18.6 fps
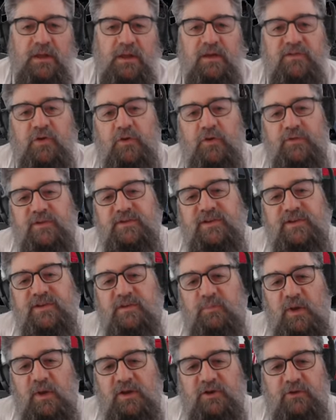It's got the
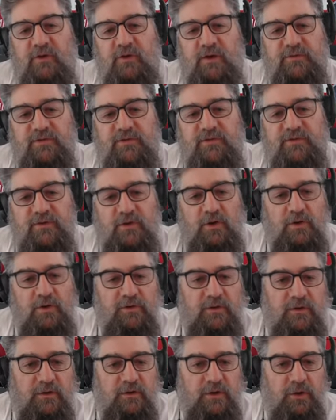scissor pantographs
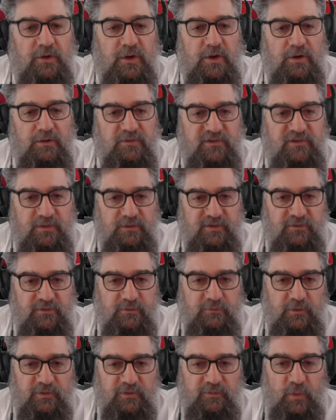on the loco, so it's the
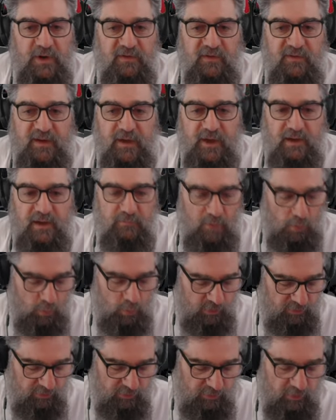first one in the game
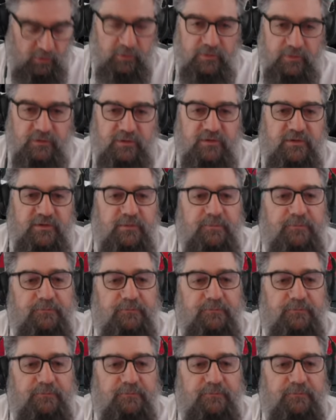with those.